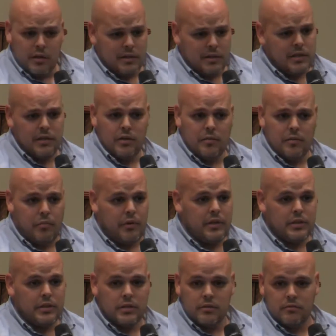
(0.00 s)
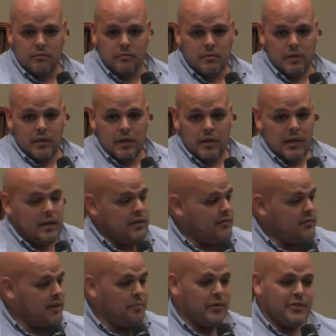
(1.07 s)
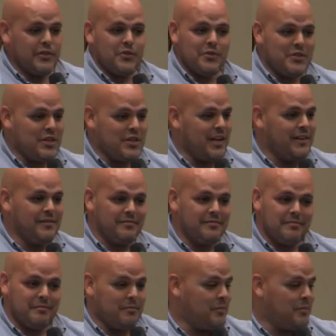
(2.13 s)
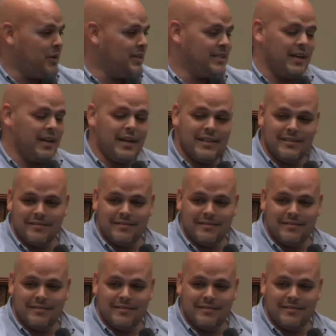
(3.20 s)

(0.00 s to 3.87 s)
continue to preach. And if they put you in jail, praise God.